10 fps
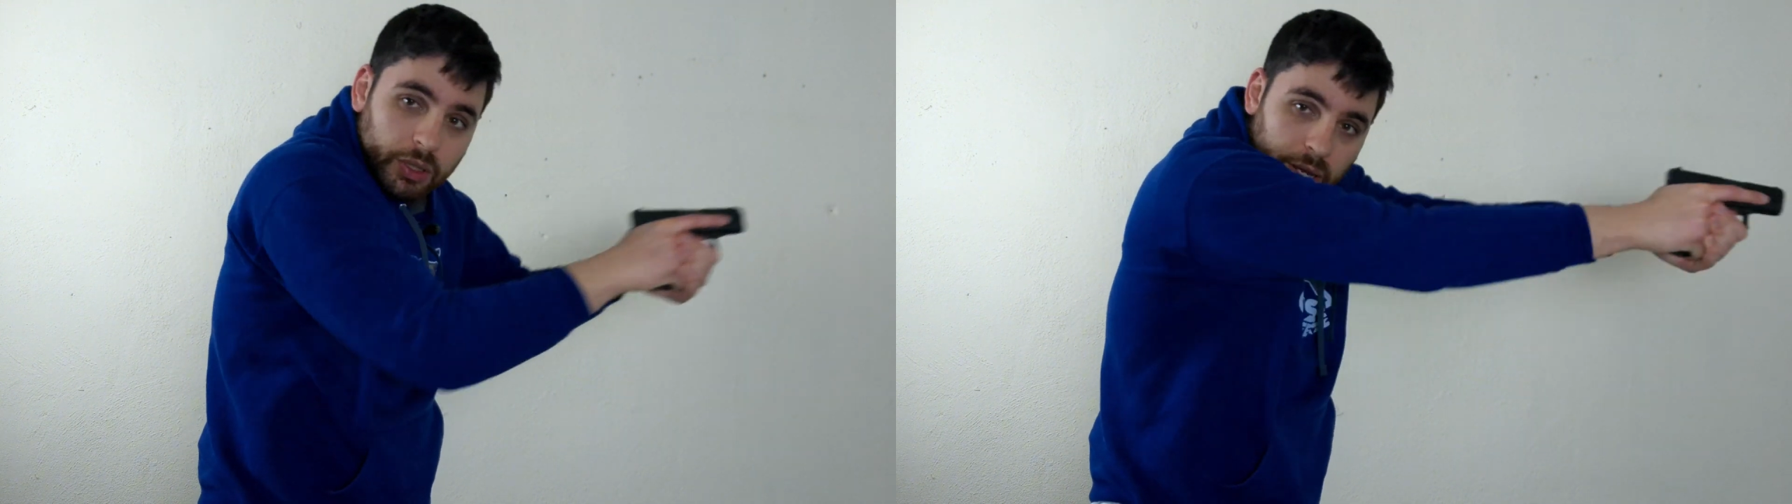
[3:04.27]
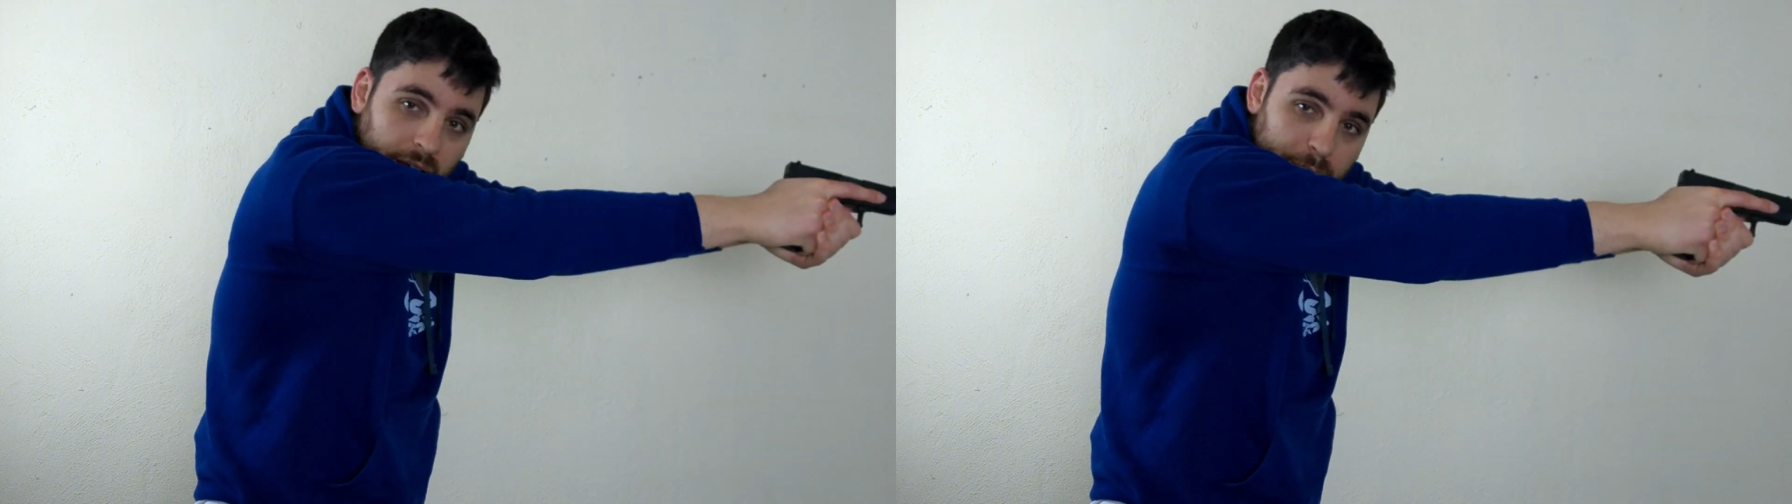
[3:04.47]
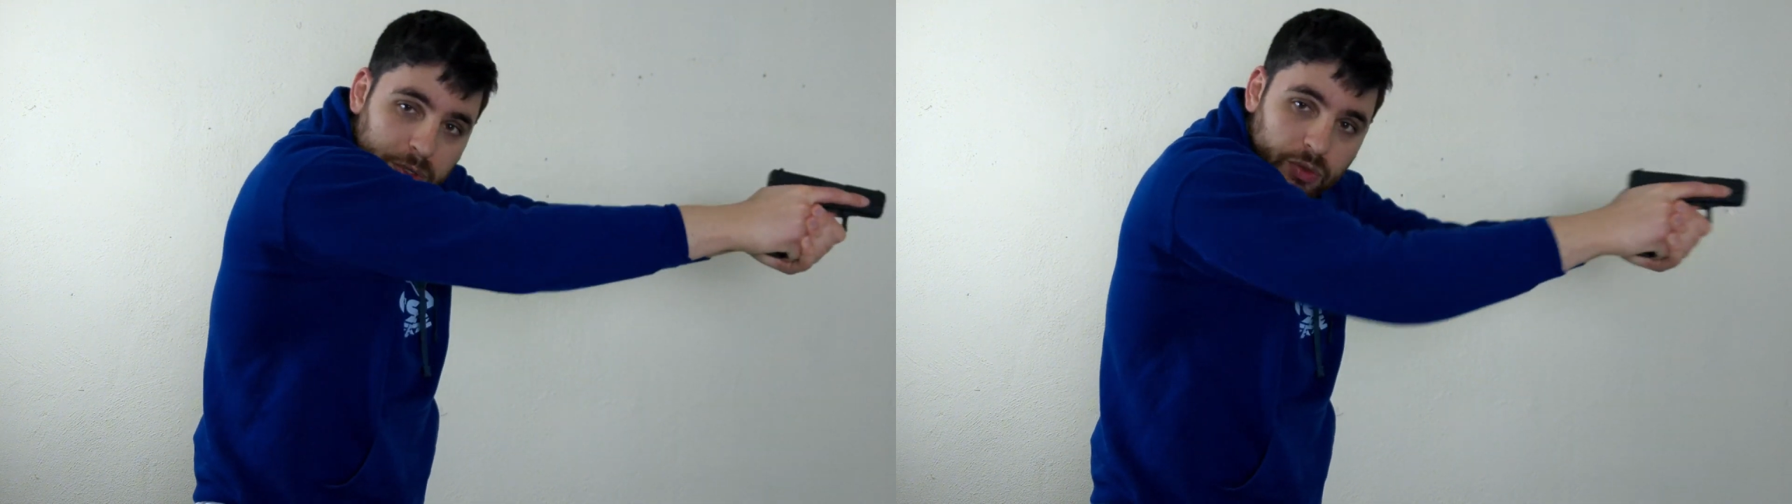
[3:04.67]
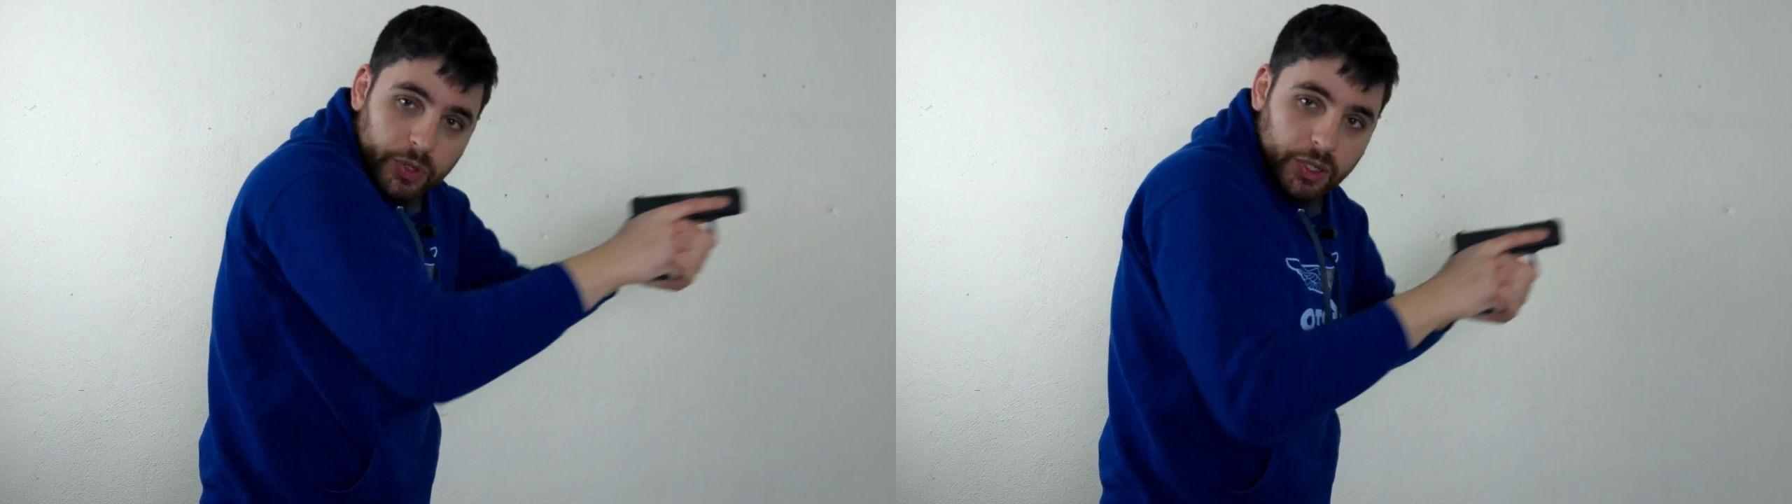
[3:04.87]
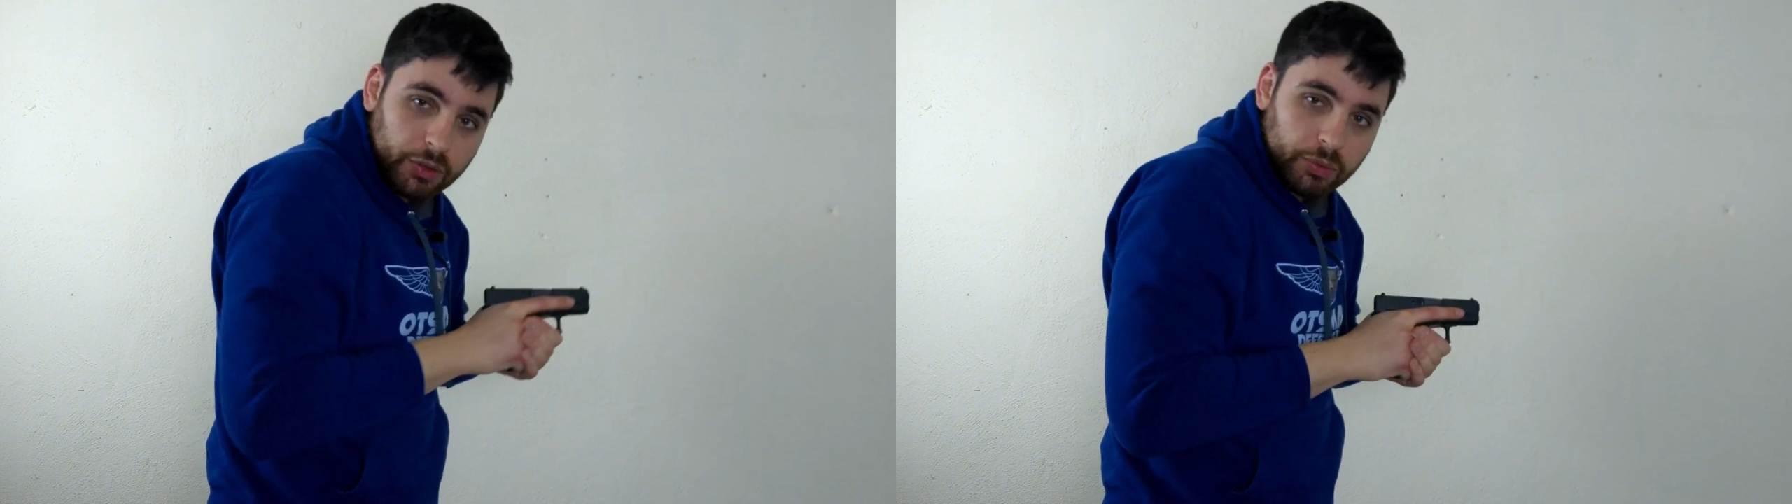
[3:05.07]
It happens
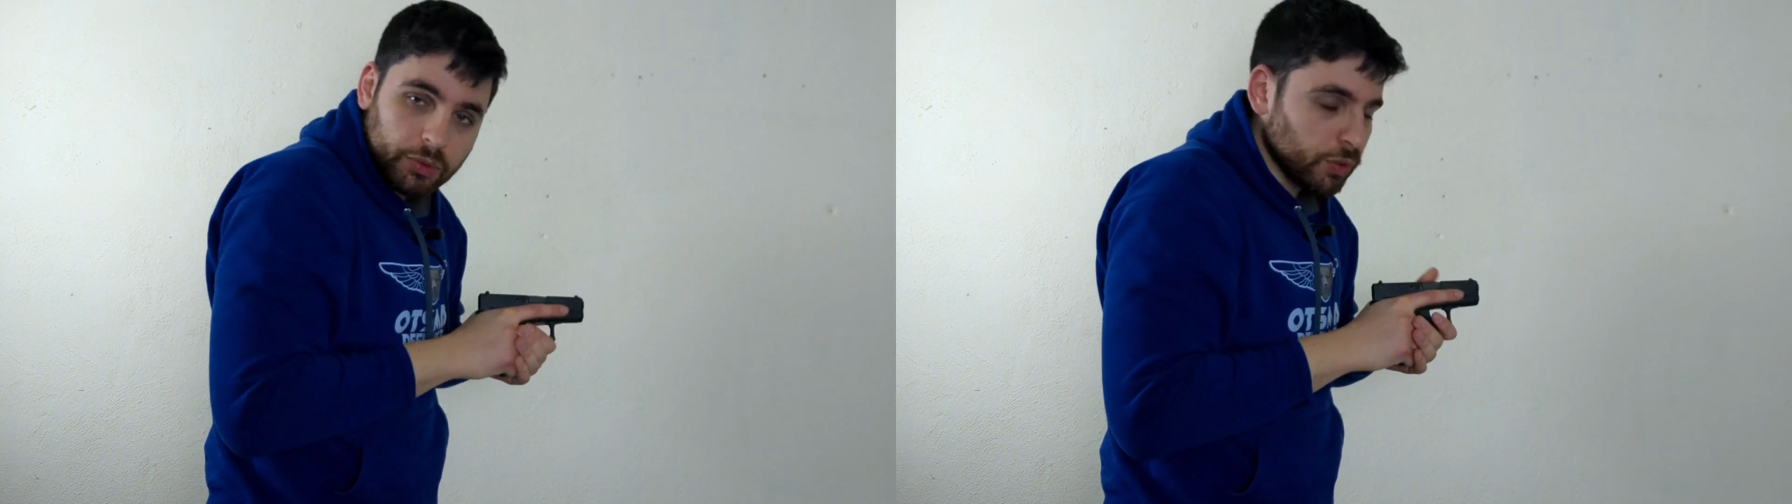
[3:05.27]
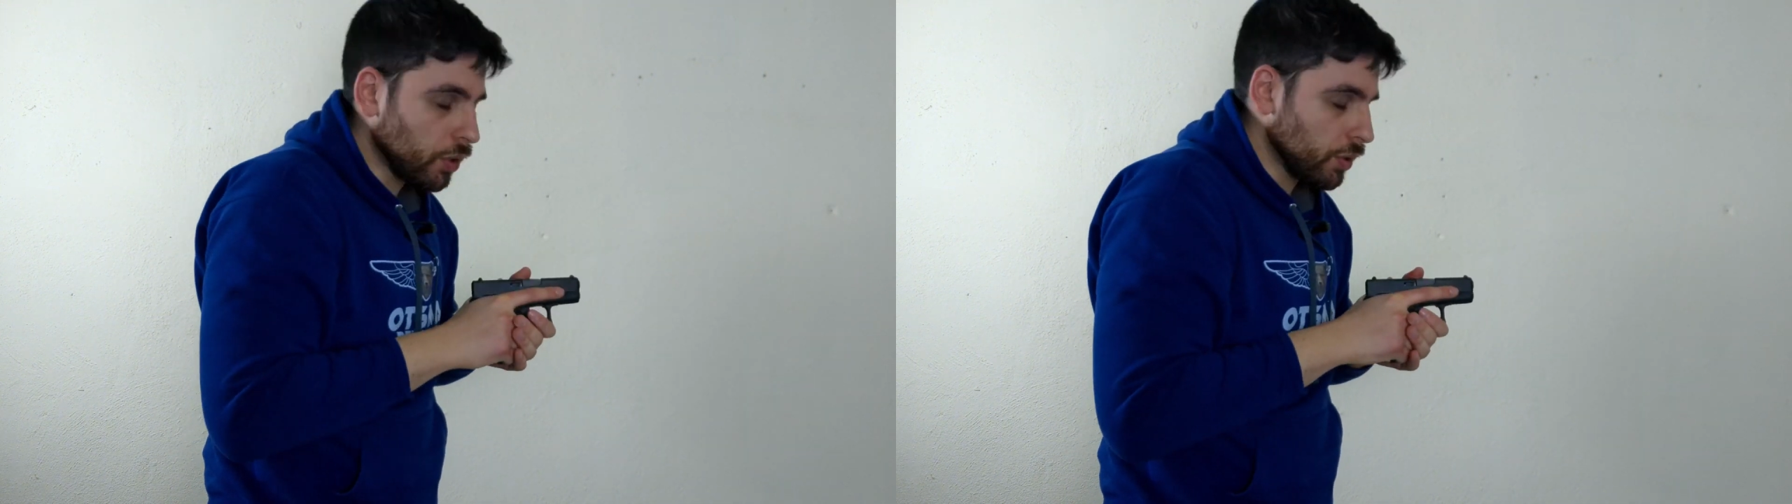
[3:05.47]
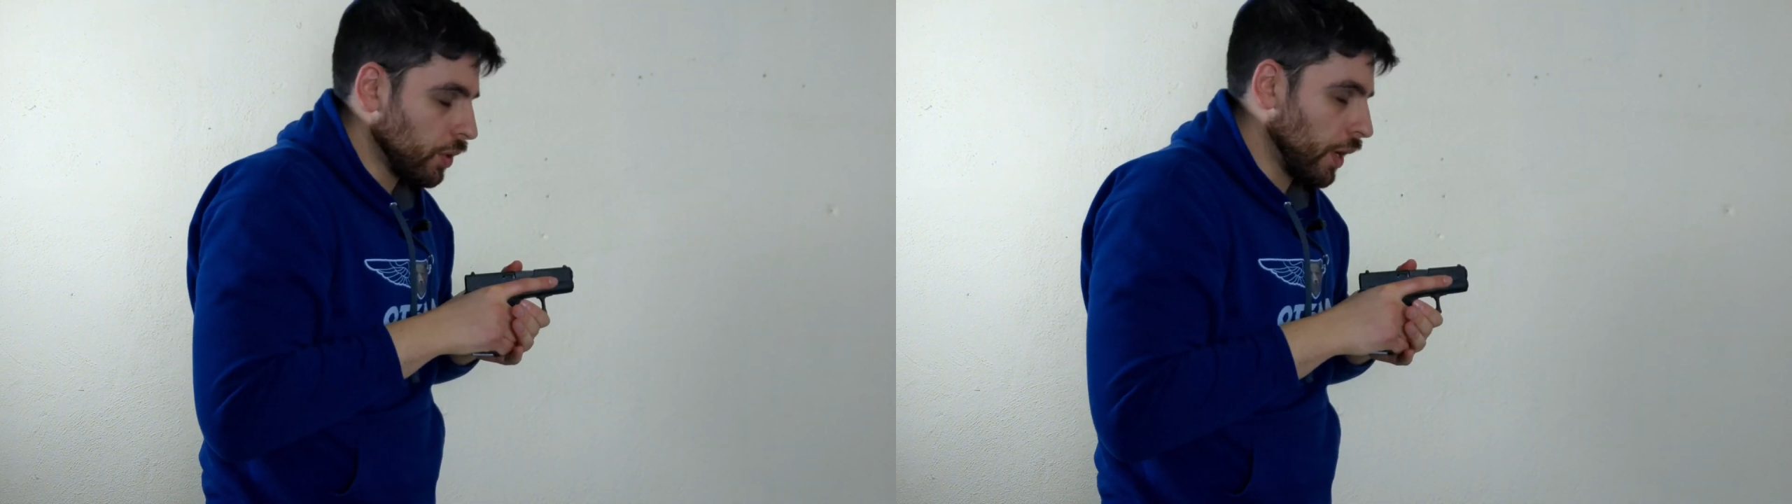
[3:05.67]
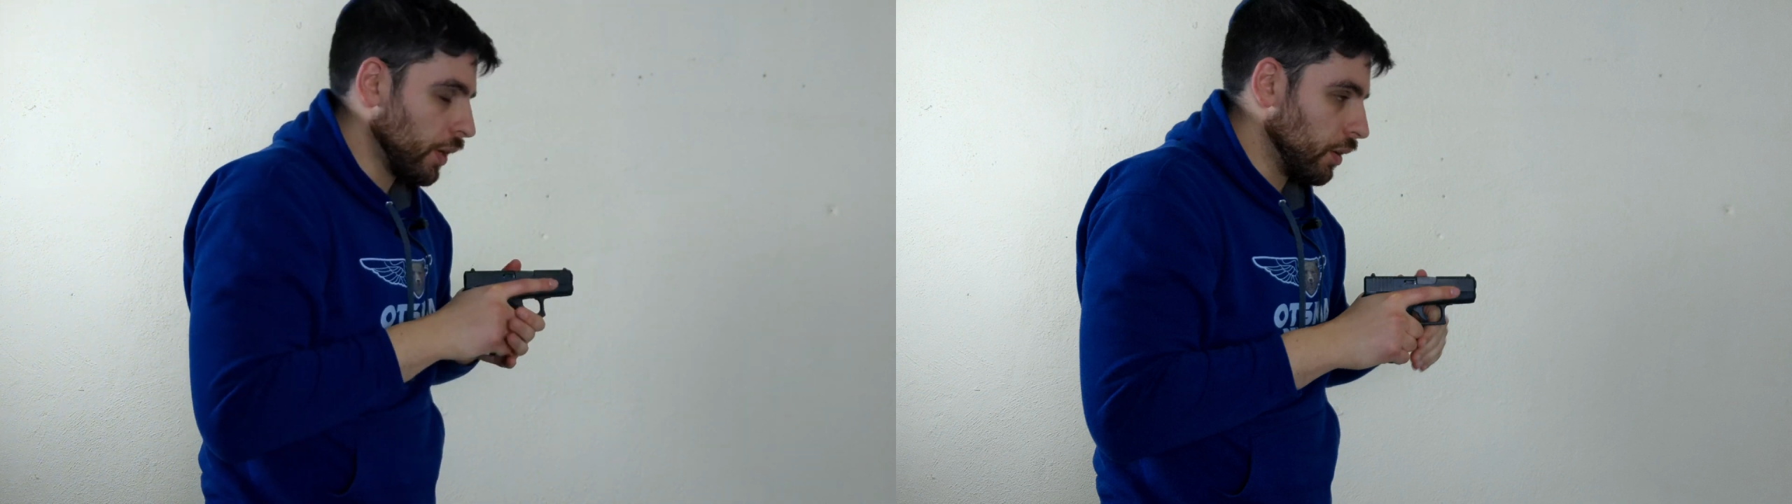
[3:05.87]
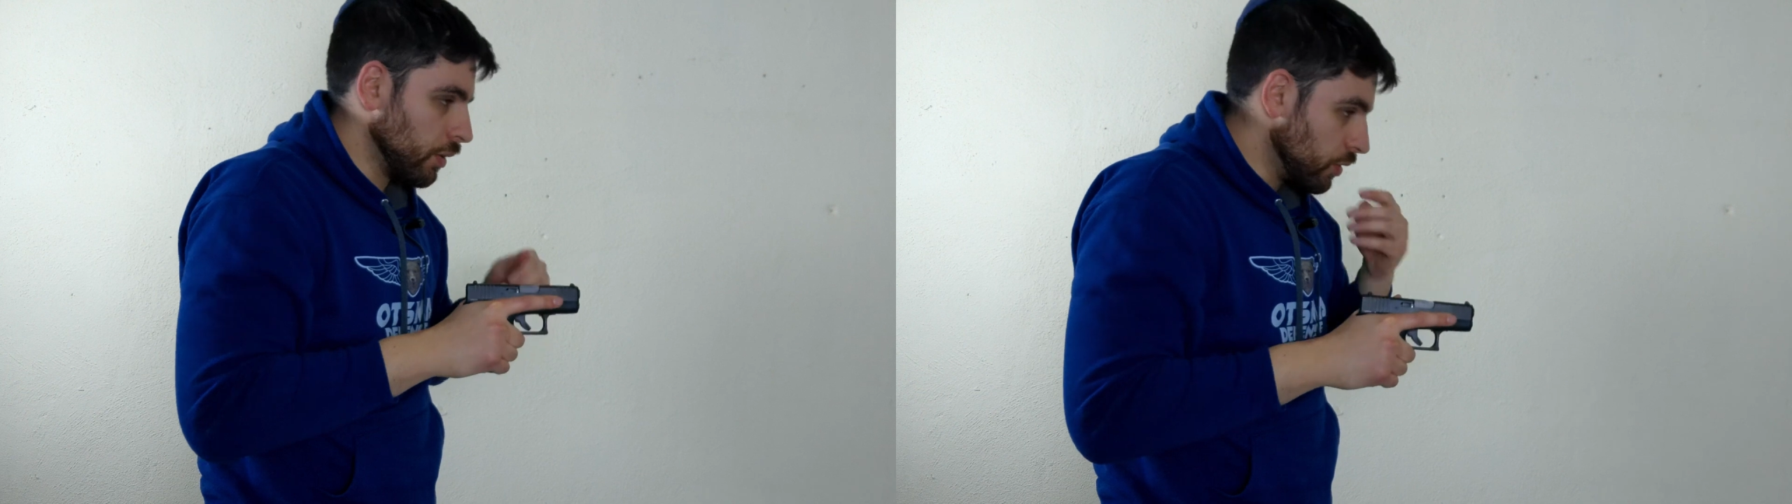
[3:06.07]
when you
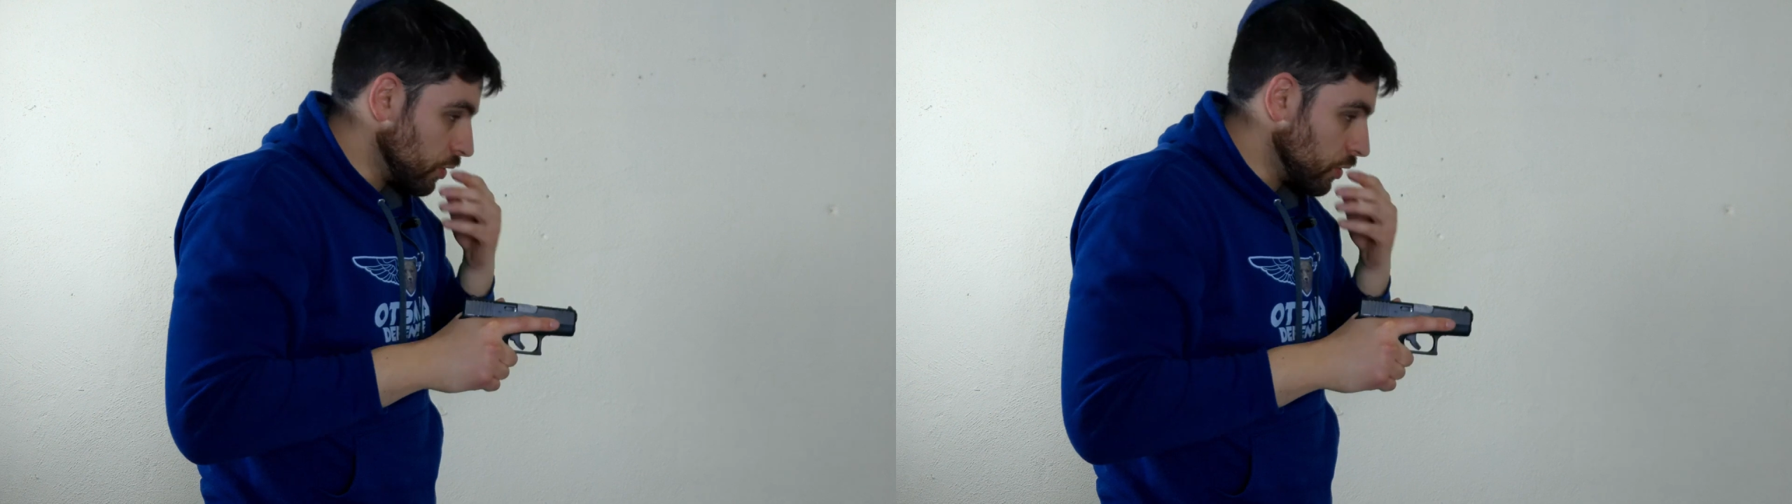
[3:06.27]
kind of